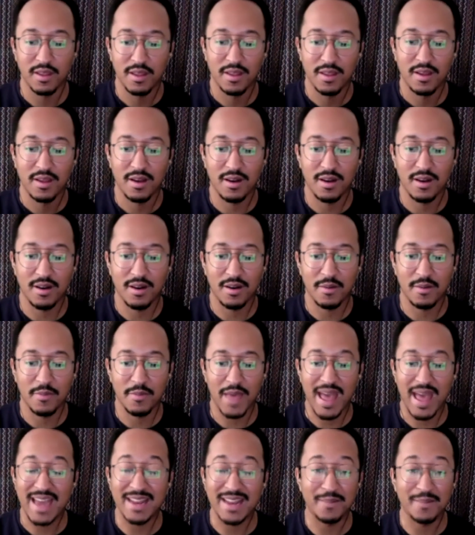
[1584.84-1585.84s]
Um,
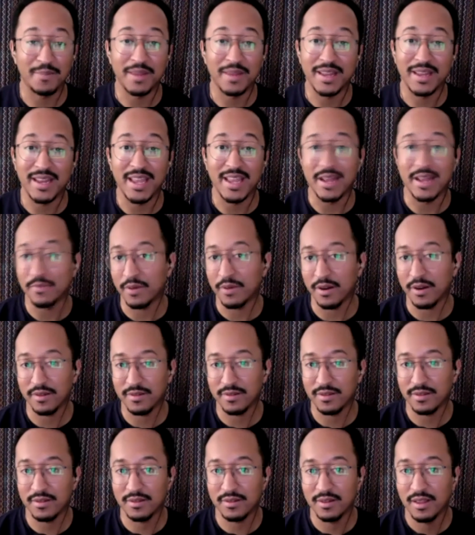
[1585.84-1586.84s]
had it been in
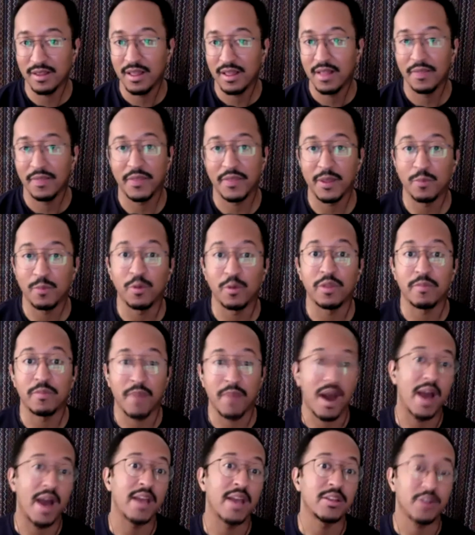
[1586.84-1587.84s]
person, then with
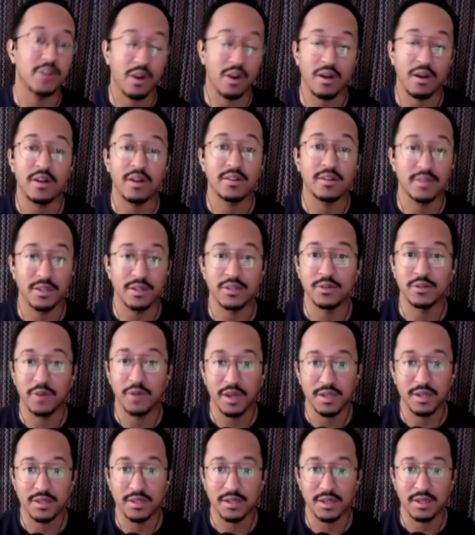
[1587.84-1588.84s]
my current
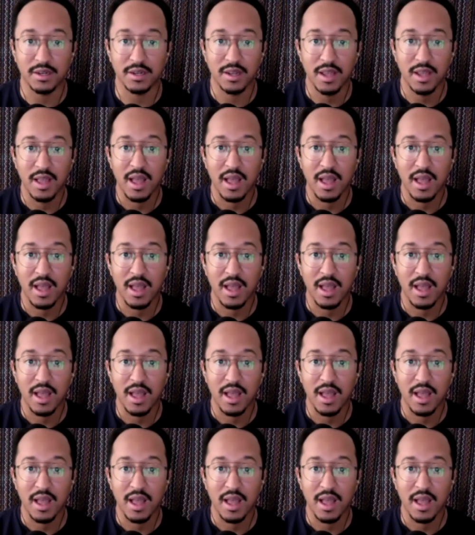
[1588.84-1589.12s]
situation,